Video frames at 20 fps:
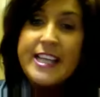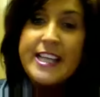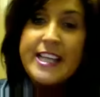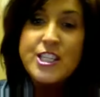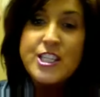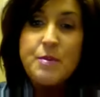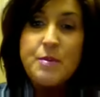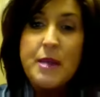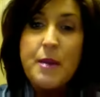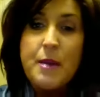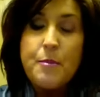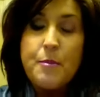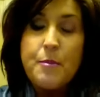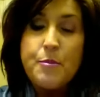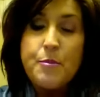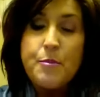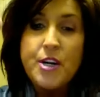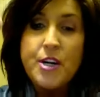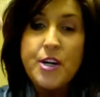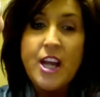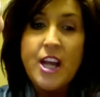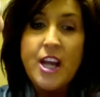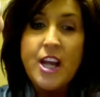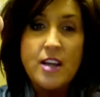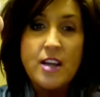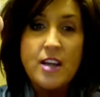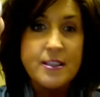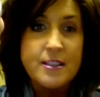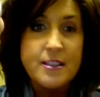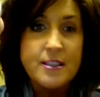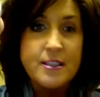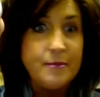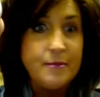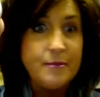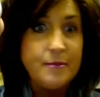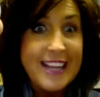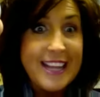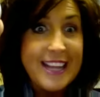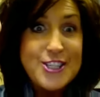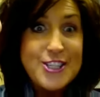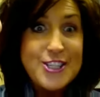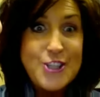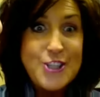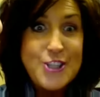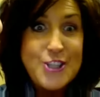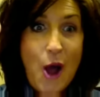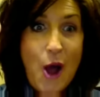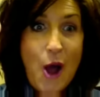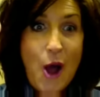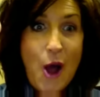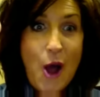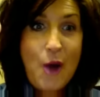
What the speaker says: gonna be pretty awesome. So